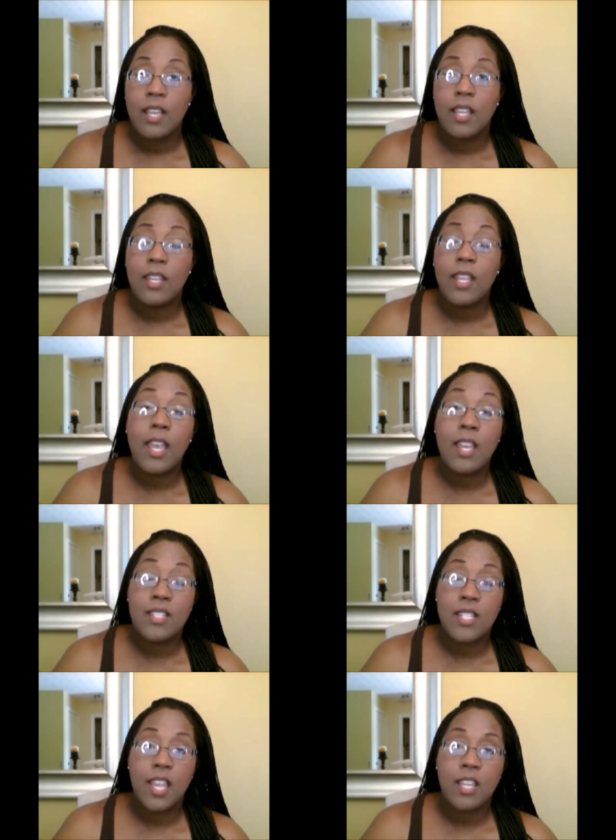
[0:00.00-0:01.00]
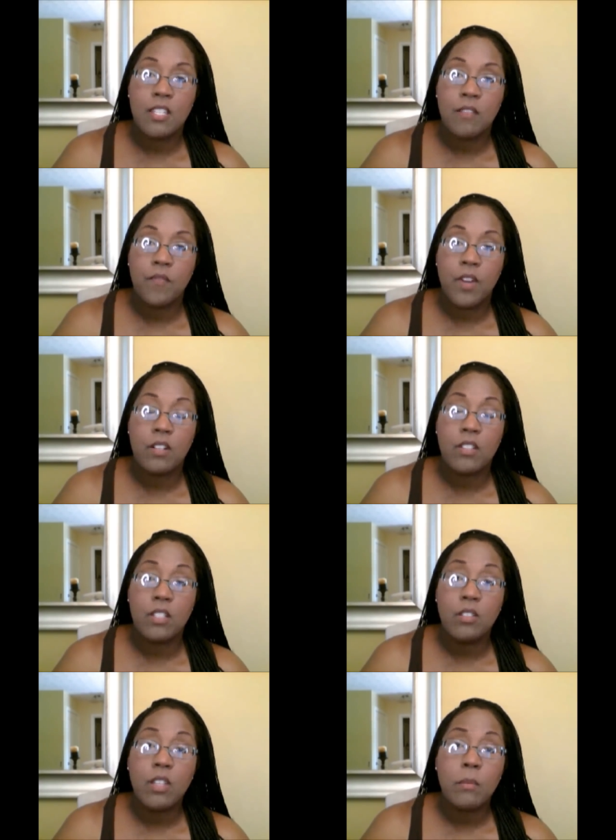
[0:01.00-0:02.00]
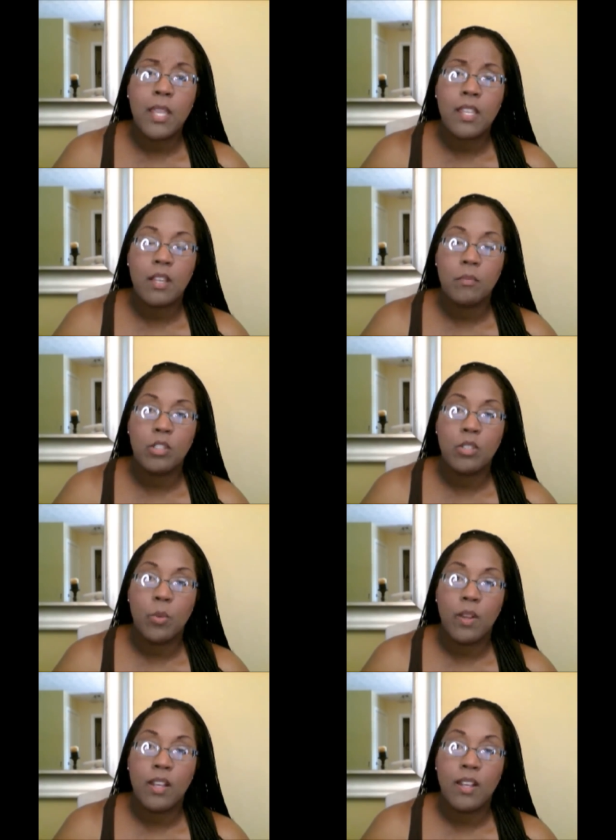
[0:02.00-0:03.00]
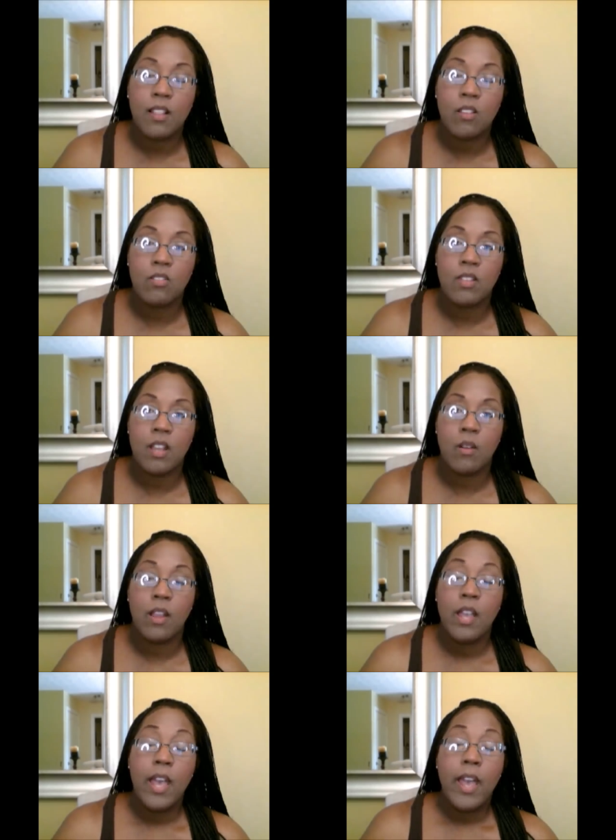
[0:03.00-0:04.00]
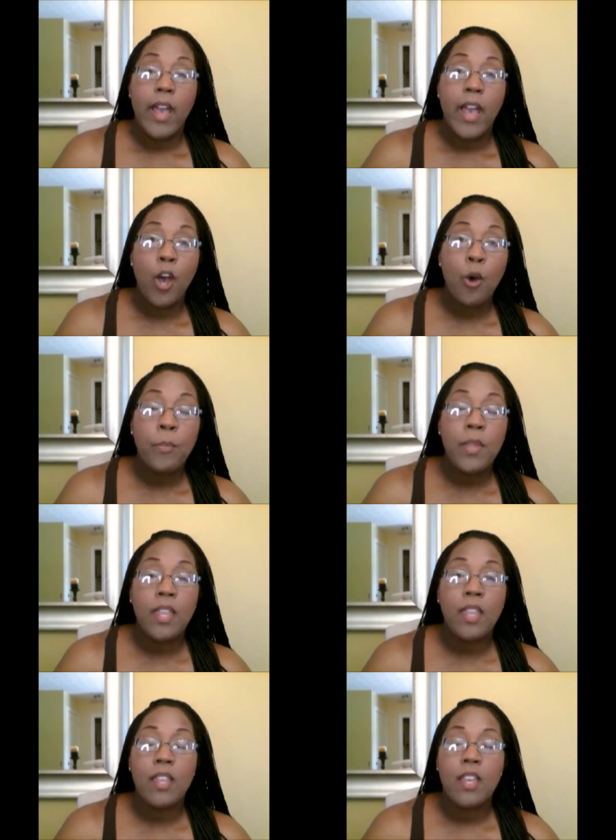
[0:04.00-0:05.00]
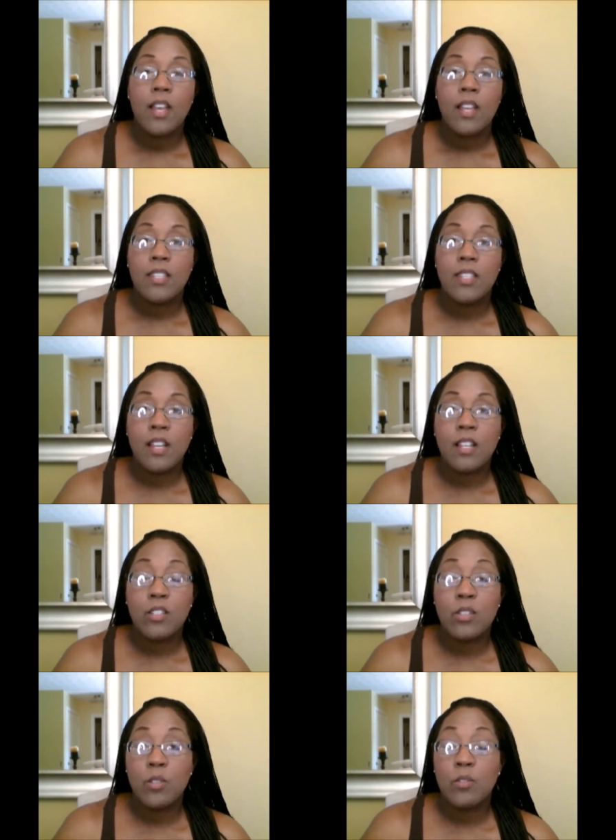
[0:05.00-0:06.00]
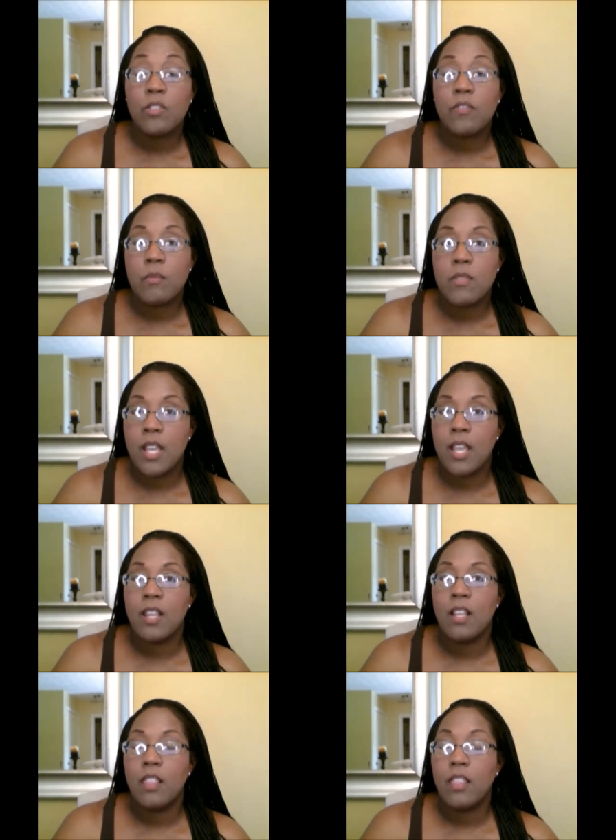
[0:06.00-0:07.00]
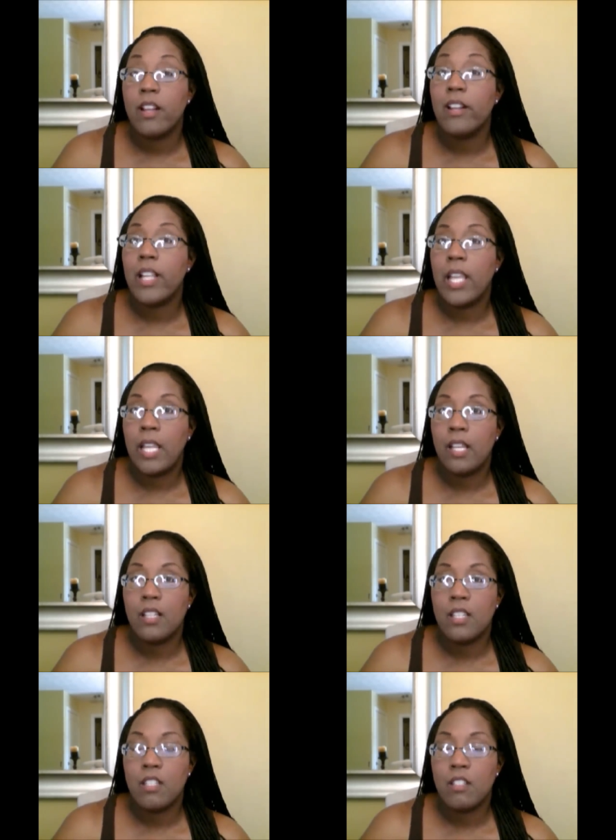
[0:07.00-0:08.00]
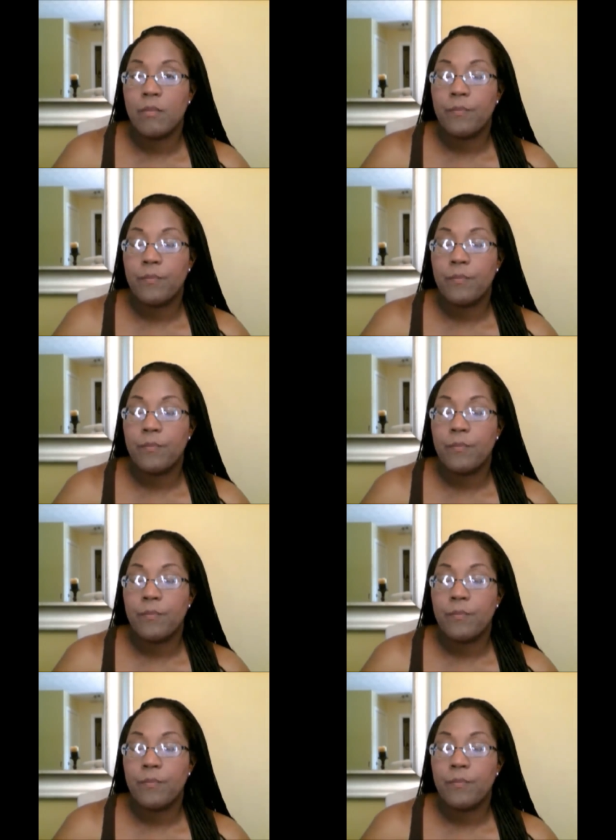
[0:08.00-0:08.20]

an education first and you can make up to $20 an hour helping young students from China learn English.